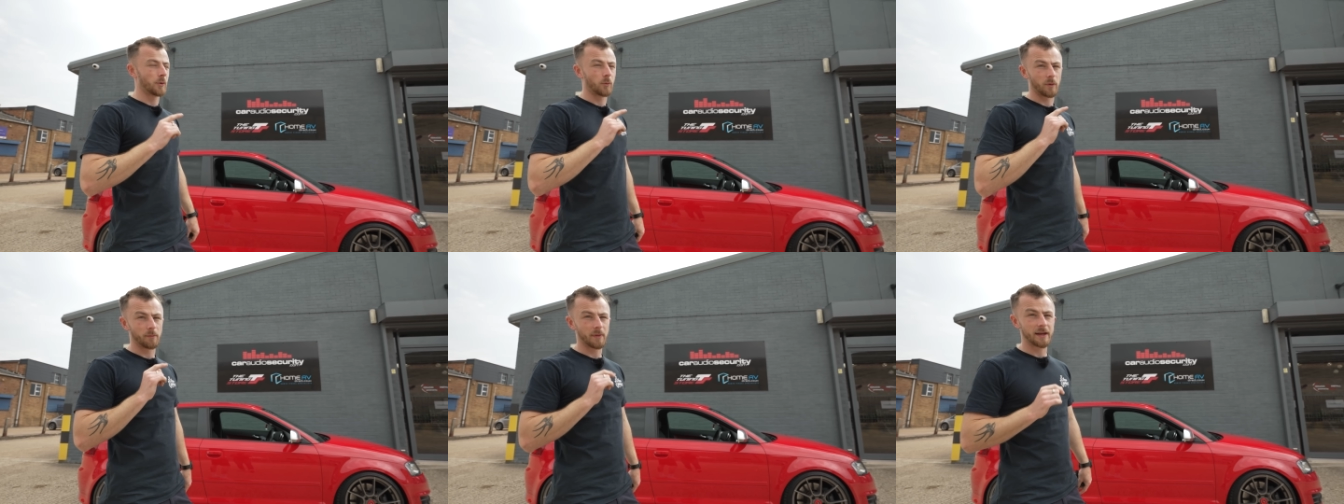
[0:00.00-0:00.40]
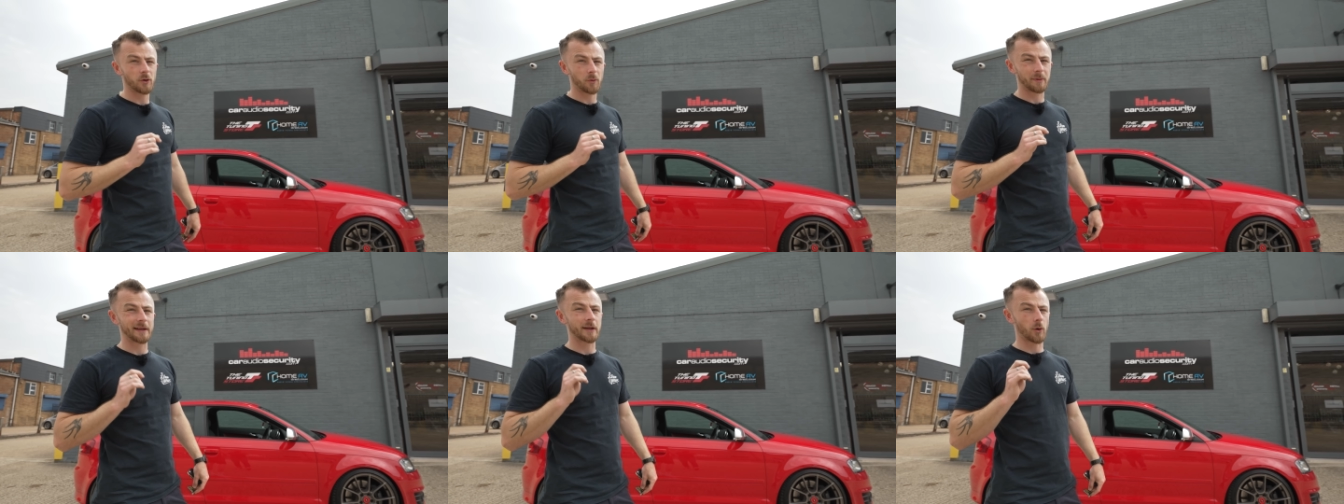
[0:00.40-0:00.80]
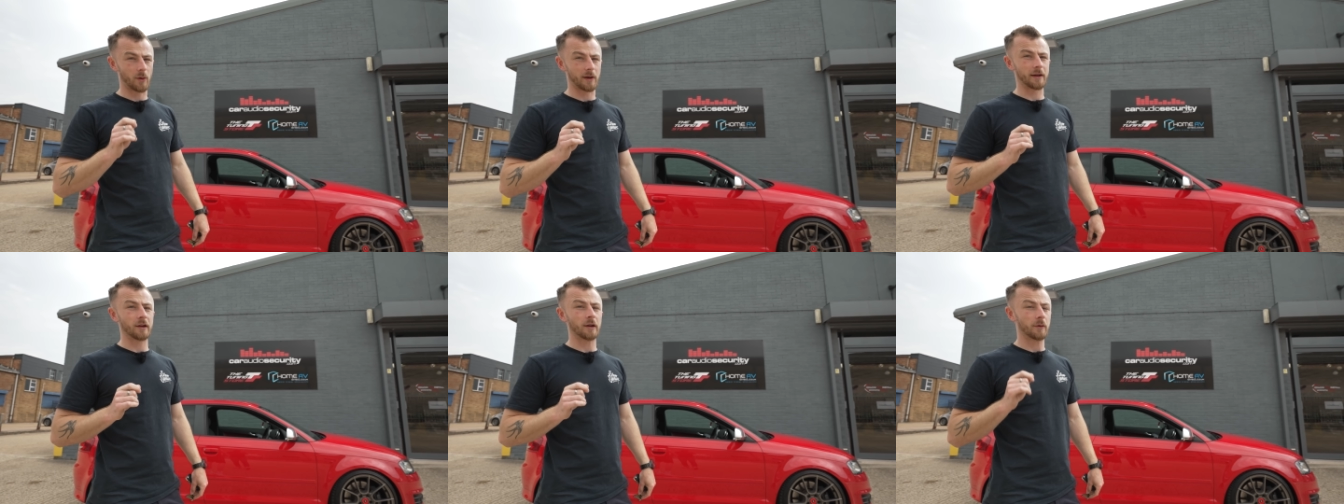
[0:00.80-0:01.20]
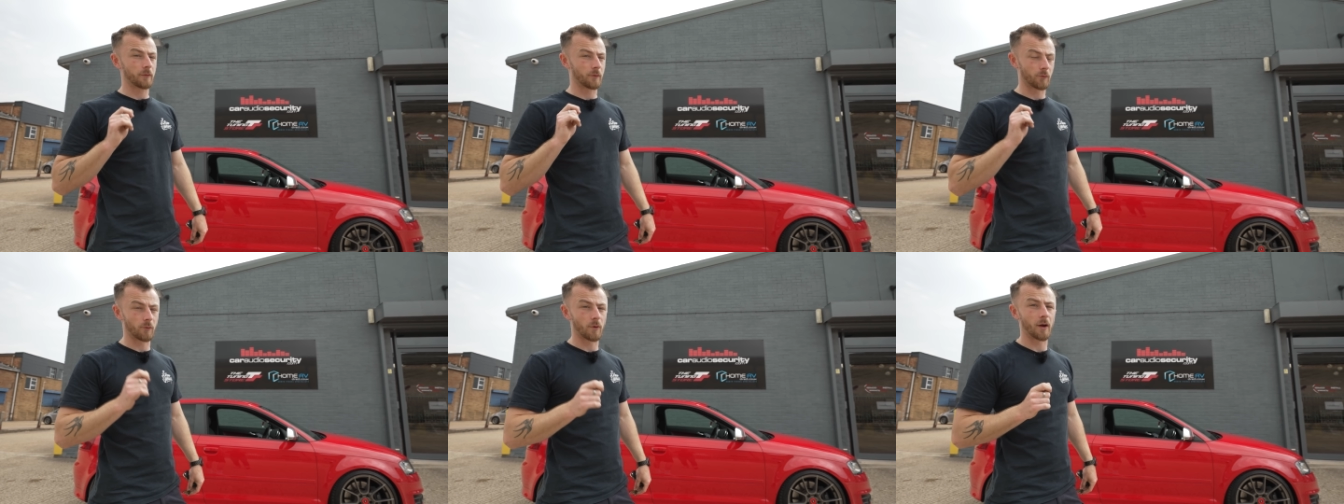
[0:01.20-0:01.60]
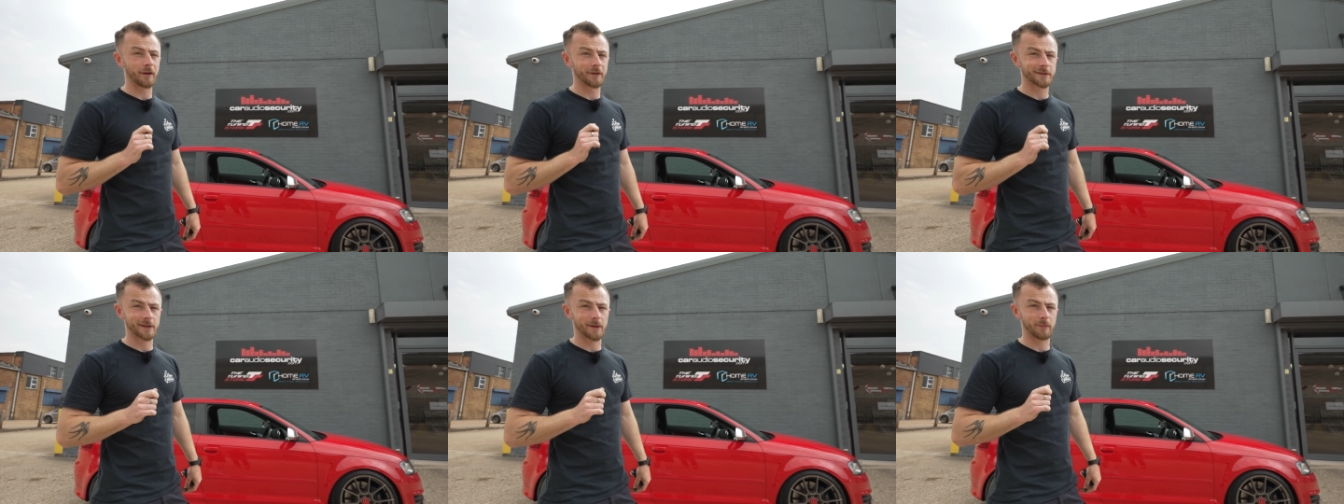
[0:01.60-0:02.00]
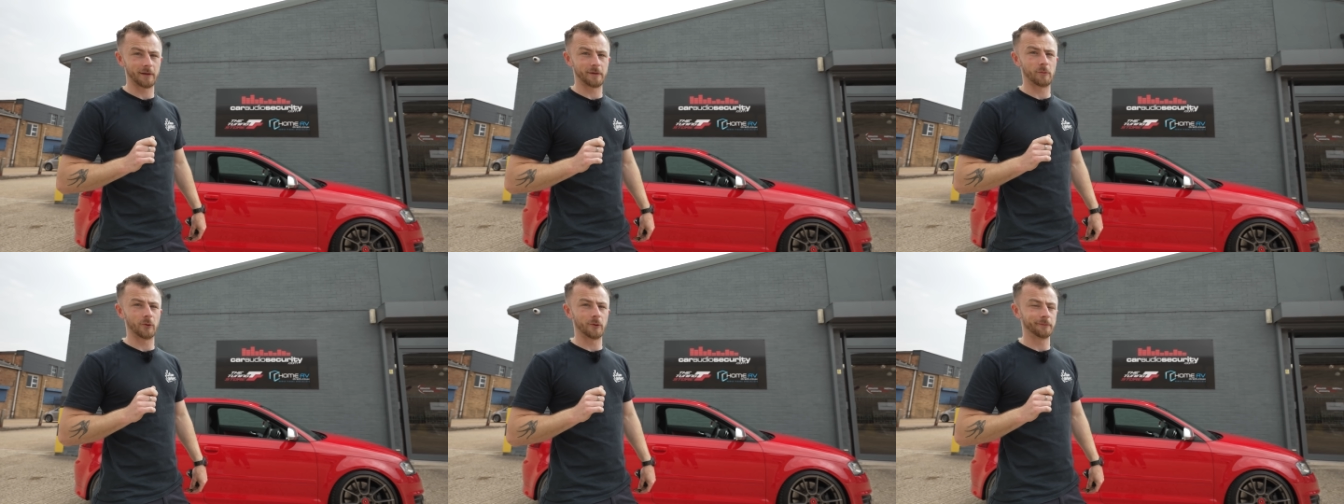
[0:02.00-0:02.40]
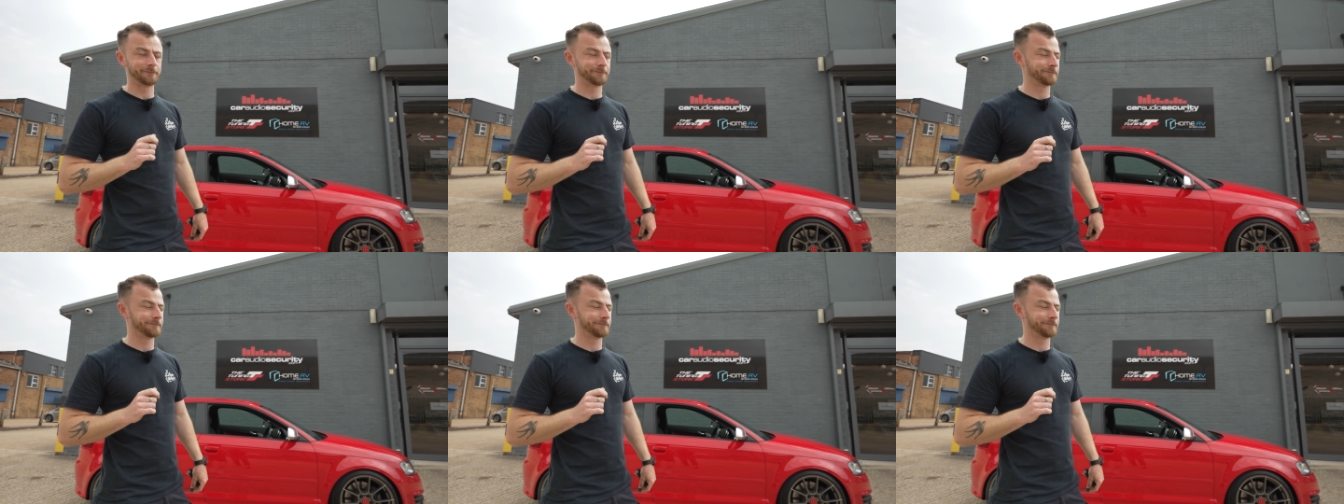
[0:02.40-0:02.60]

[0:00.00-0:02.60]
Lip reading: we may not be going for Orion sub anymore.